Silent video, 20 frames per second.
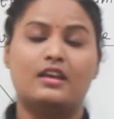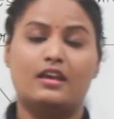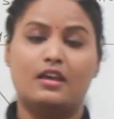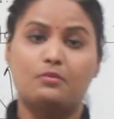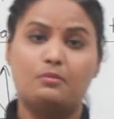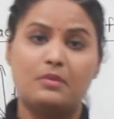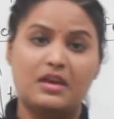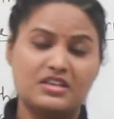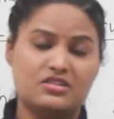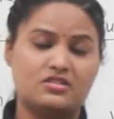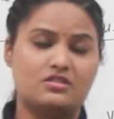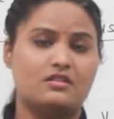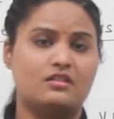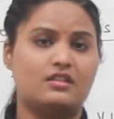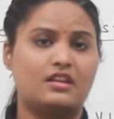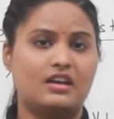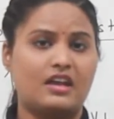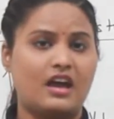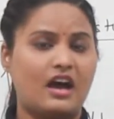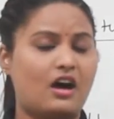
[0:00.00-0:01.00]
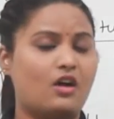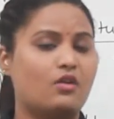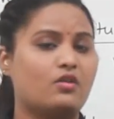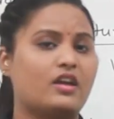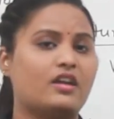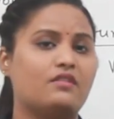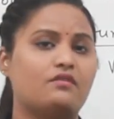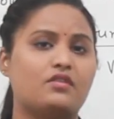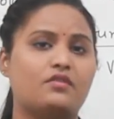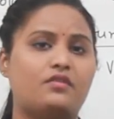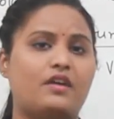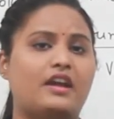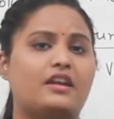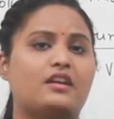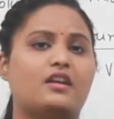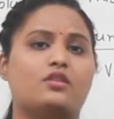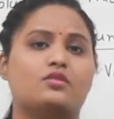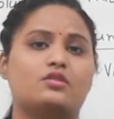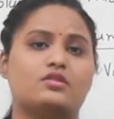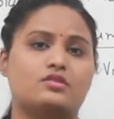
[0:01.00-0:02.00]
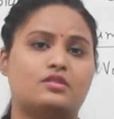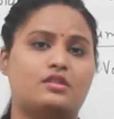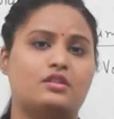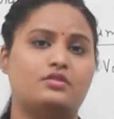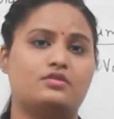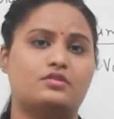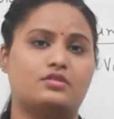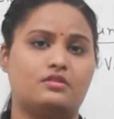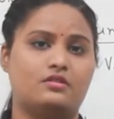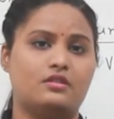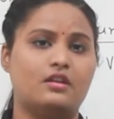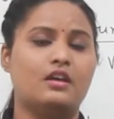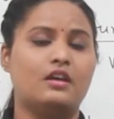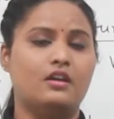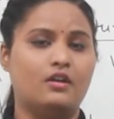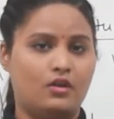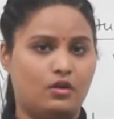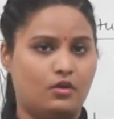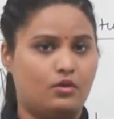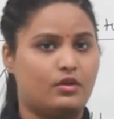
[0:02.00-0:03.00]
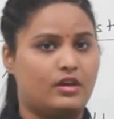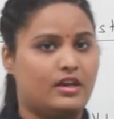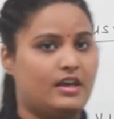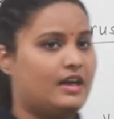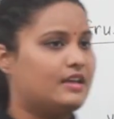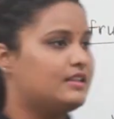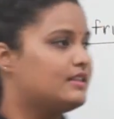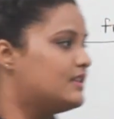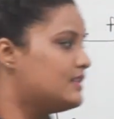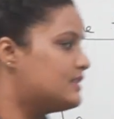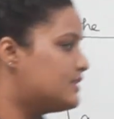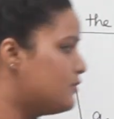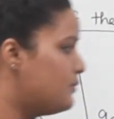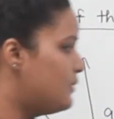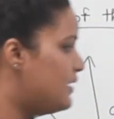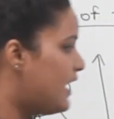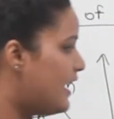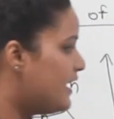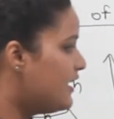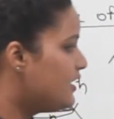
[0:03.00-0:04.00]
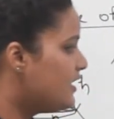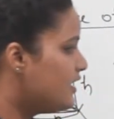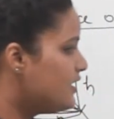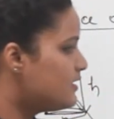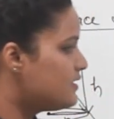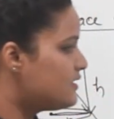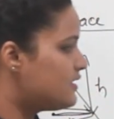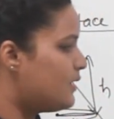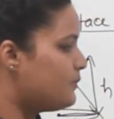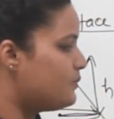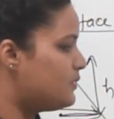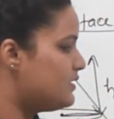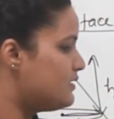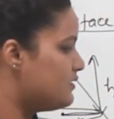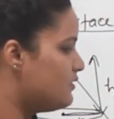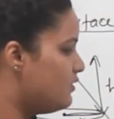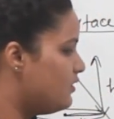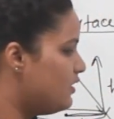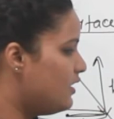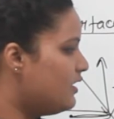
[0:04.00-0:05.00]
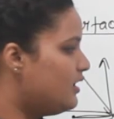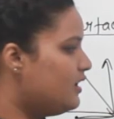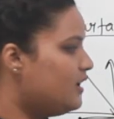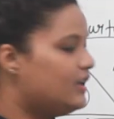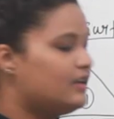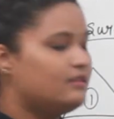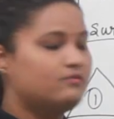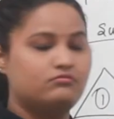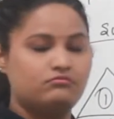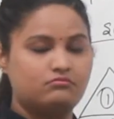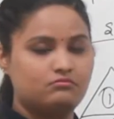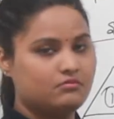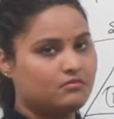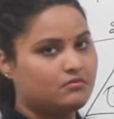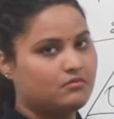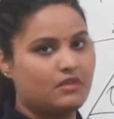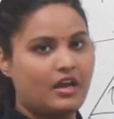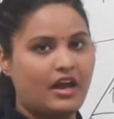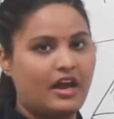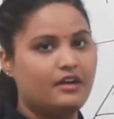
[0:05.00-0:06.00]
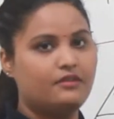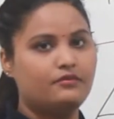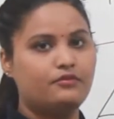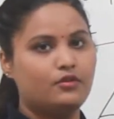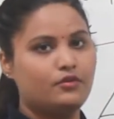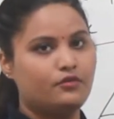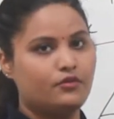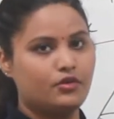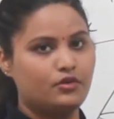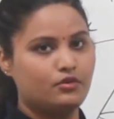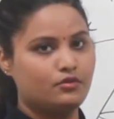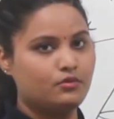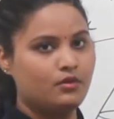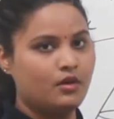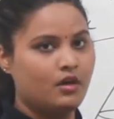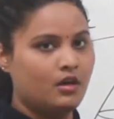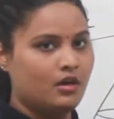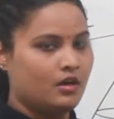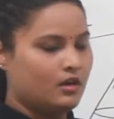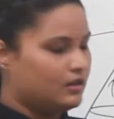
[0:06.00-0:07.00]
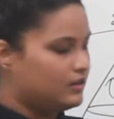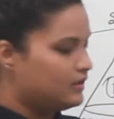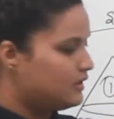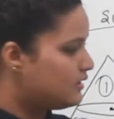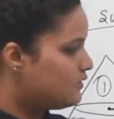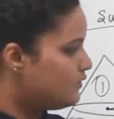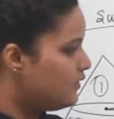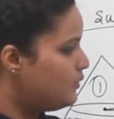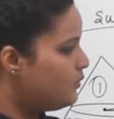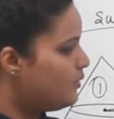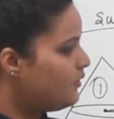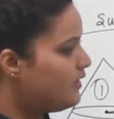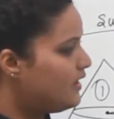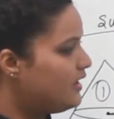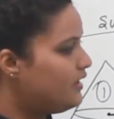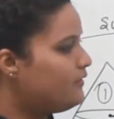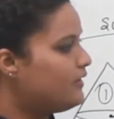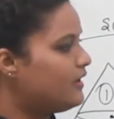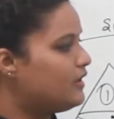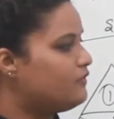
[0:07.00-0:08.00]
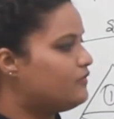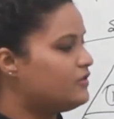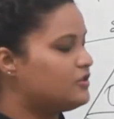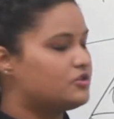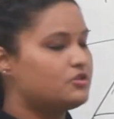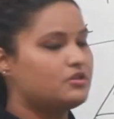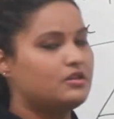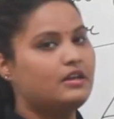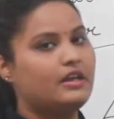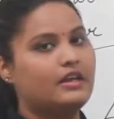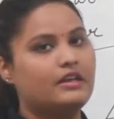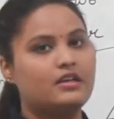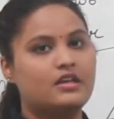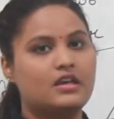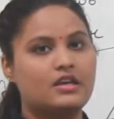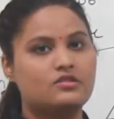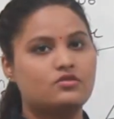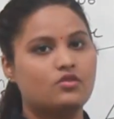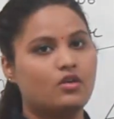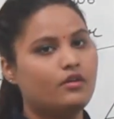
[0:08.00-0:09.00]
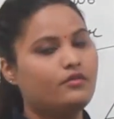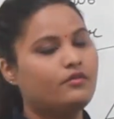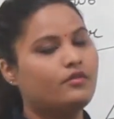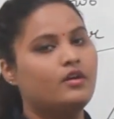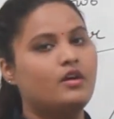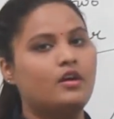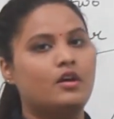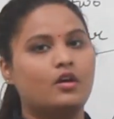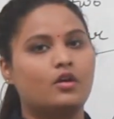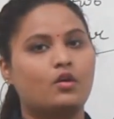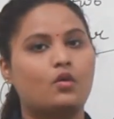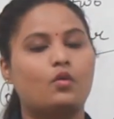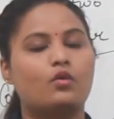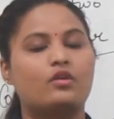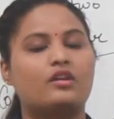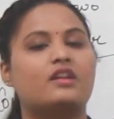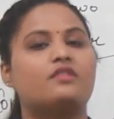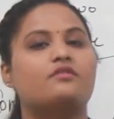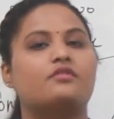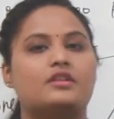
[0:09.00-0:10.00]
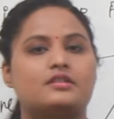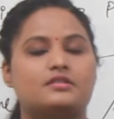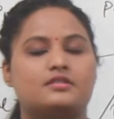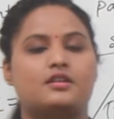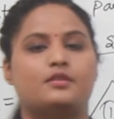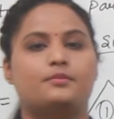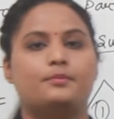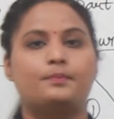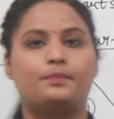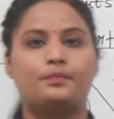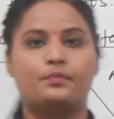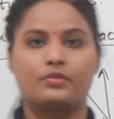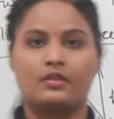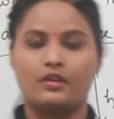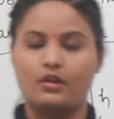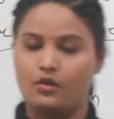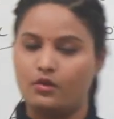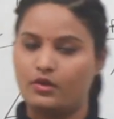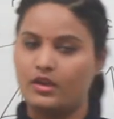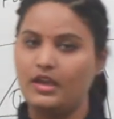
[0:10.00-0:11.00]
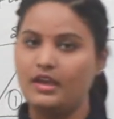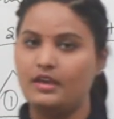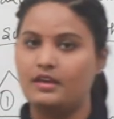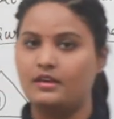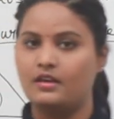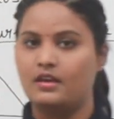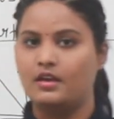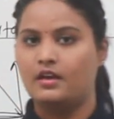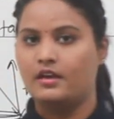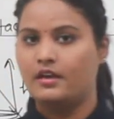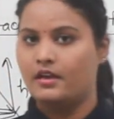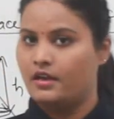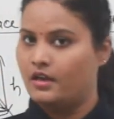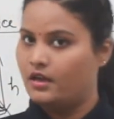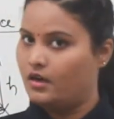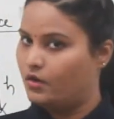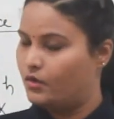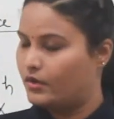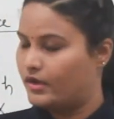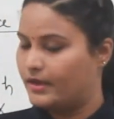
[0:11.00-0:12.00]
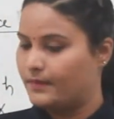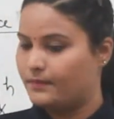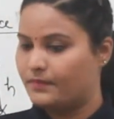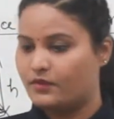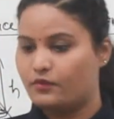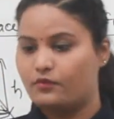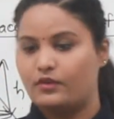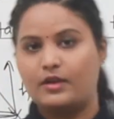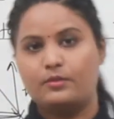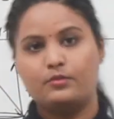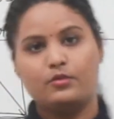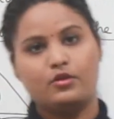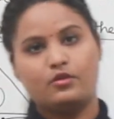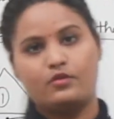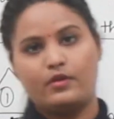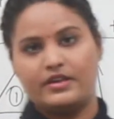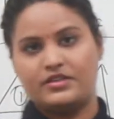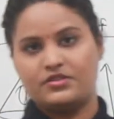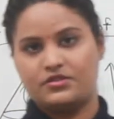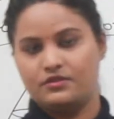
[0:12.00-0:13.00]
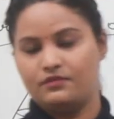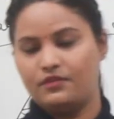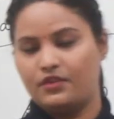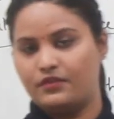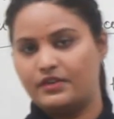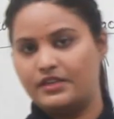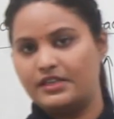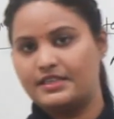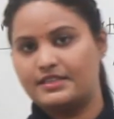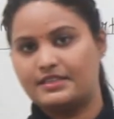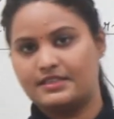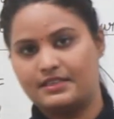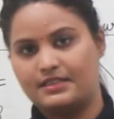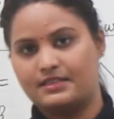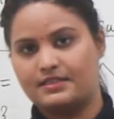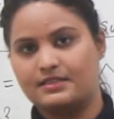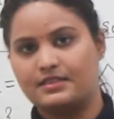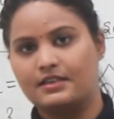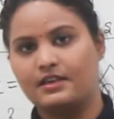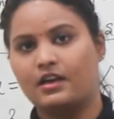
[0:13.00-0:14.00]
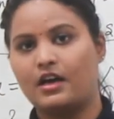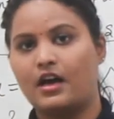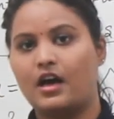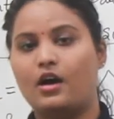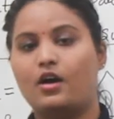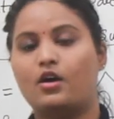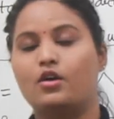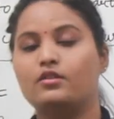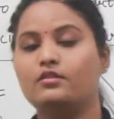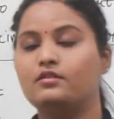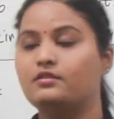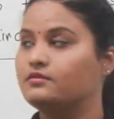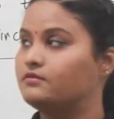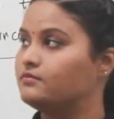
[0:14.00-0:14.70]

imagine that how can we find out the solution. Okay, and this similarity concept is really handful for you. This will be very beneficial in case of cone and frustum. Okay, okay, so one more question we will discuss on